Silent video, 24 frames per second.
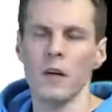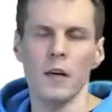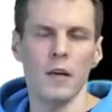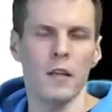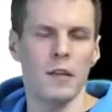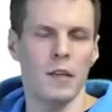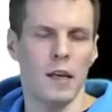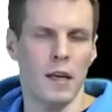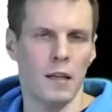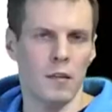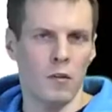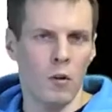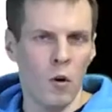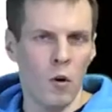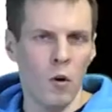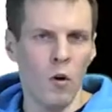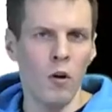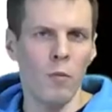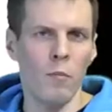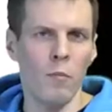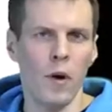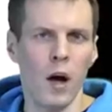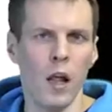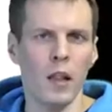that
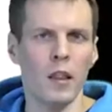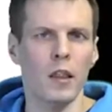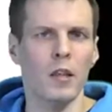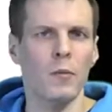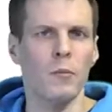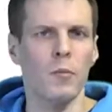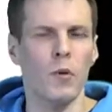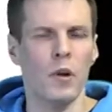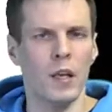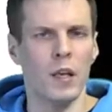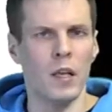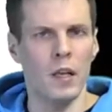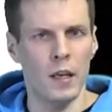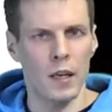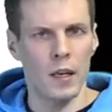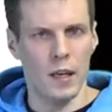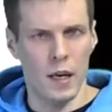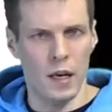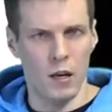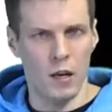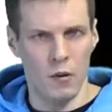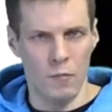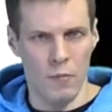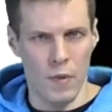all multiple
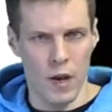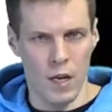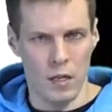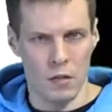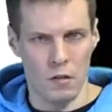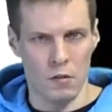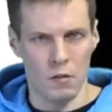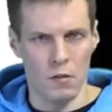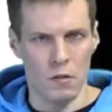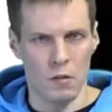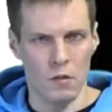indicator measures,